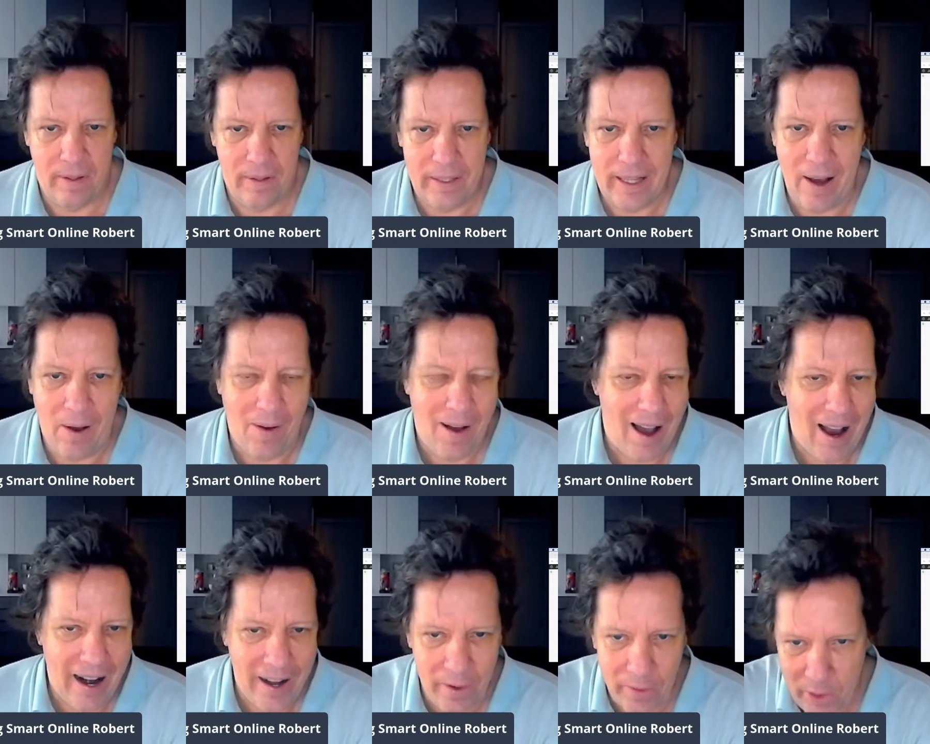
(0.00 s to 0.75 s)

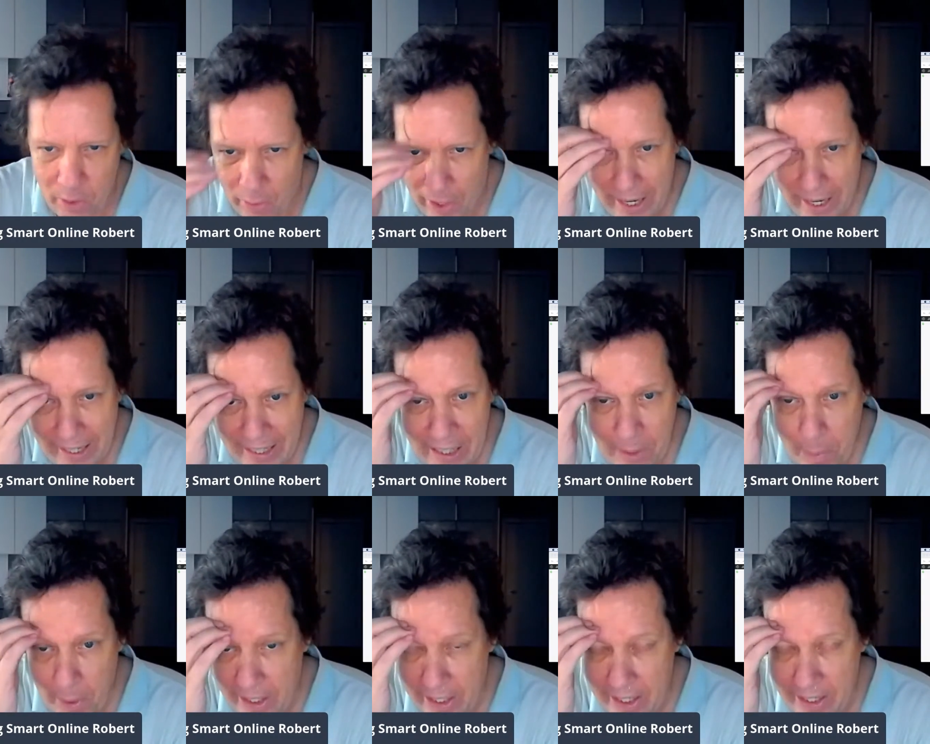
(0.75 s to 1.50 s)
now, I don't know
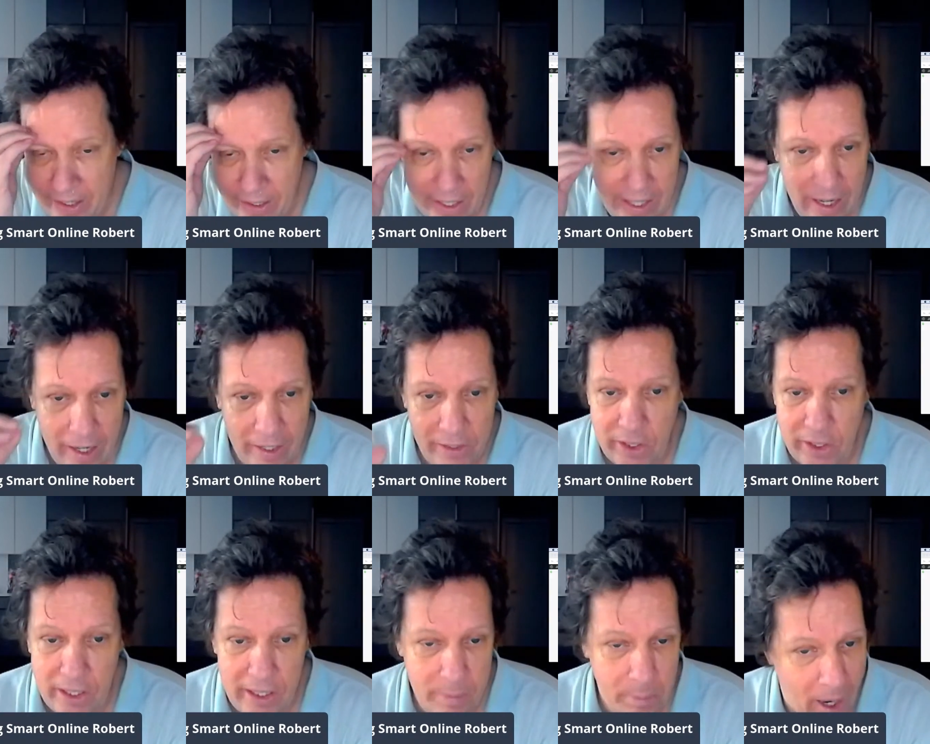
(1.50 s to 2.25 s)
anybody
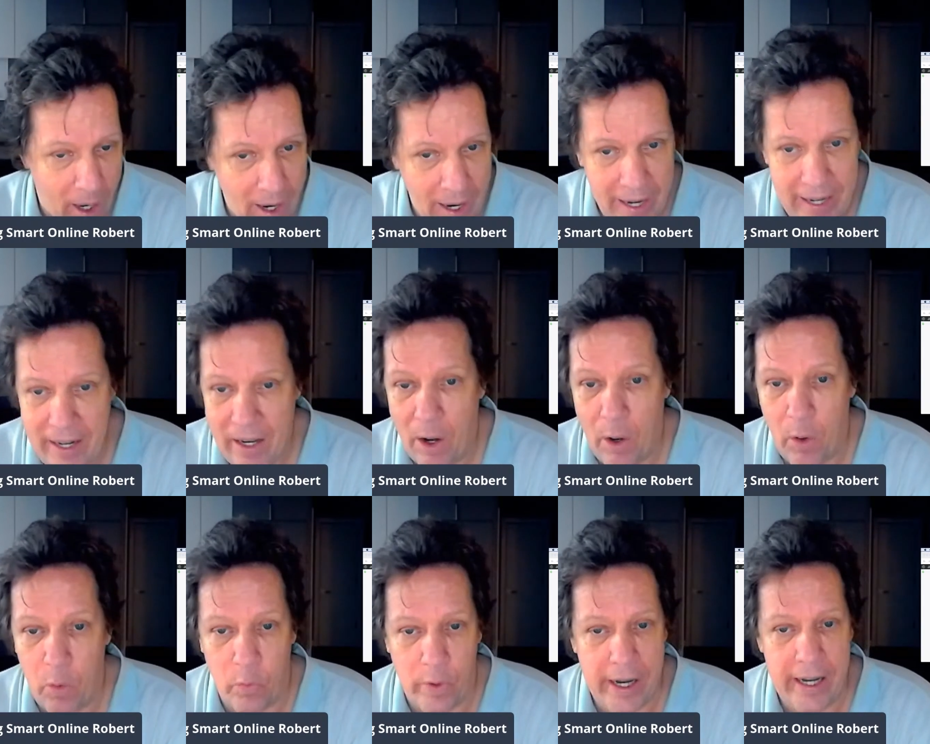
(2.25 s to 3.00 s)
under, in my
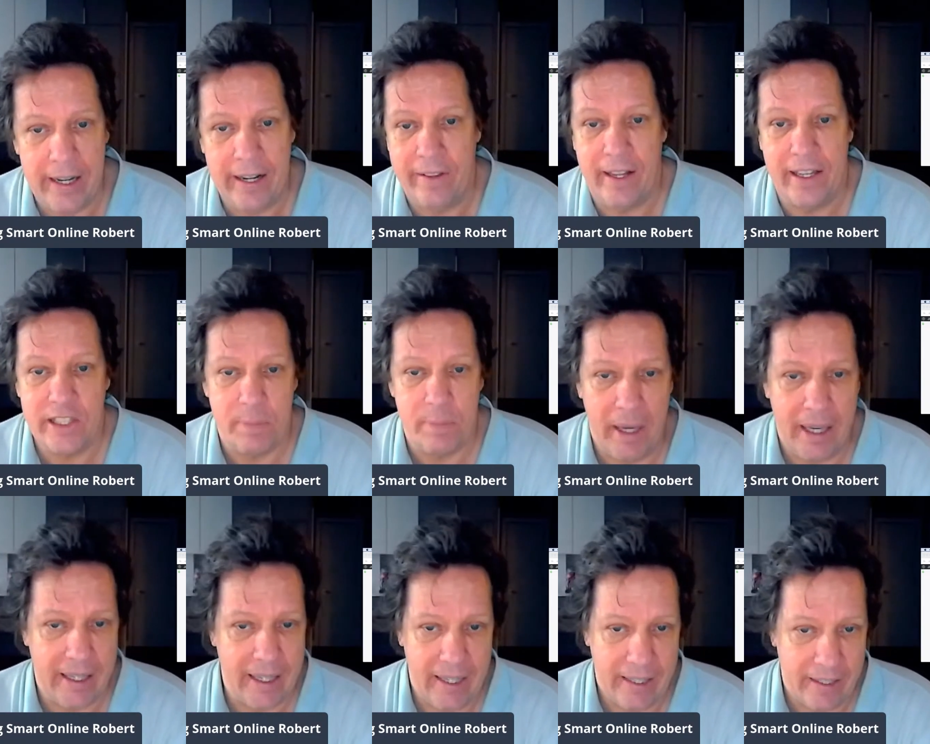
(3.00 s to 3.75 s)
arena that's
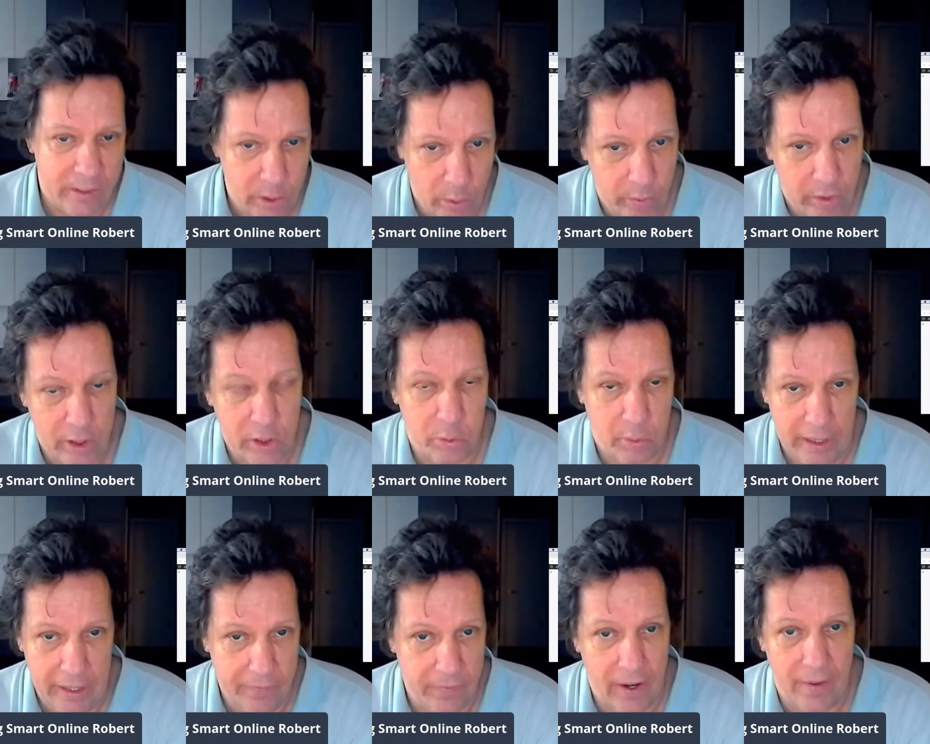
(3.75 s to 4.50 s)
making
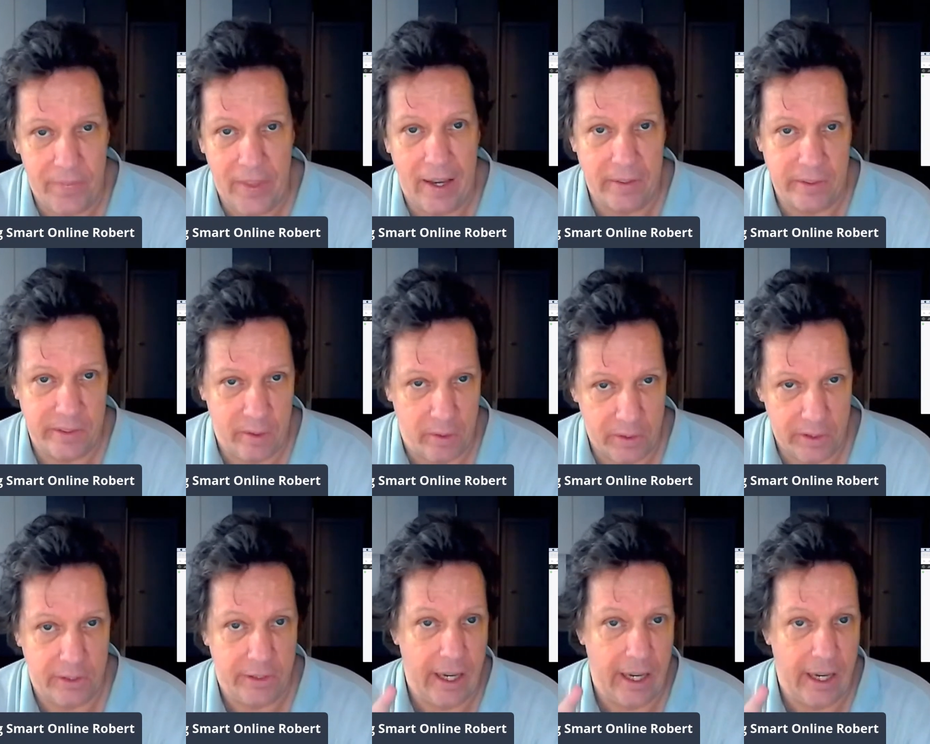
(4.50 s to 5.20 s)
$225,000 a